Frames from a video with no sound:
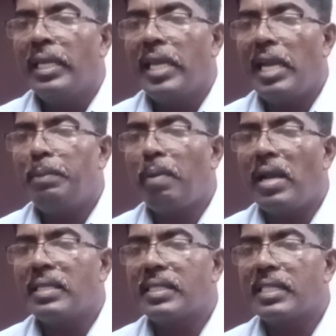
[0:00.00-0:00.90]

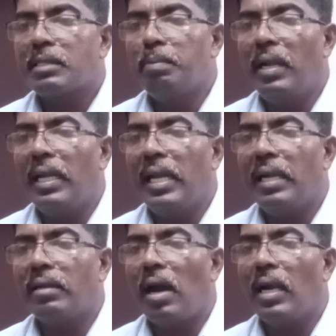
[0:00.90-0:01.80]
$8.6
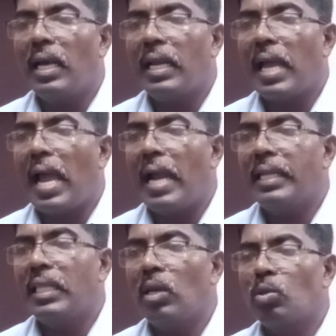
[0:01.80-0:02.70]
billion
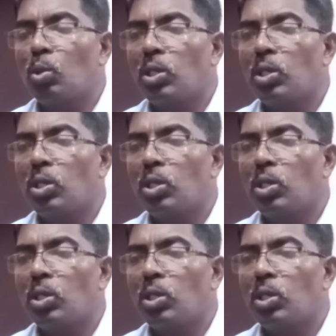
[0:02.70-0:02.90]
and the